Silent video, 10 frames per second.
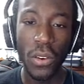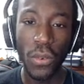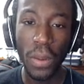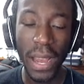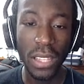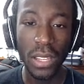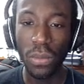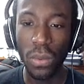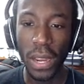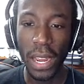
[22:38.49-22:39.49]
we're about
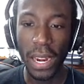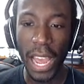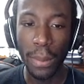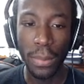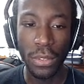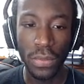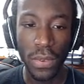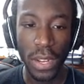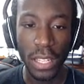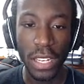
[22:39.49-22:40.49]
to run out of Hyper Push.
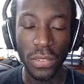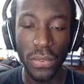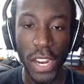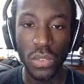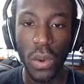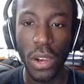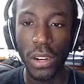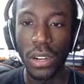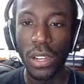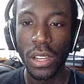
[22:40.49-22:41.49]
Fuck this, Freshwater.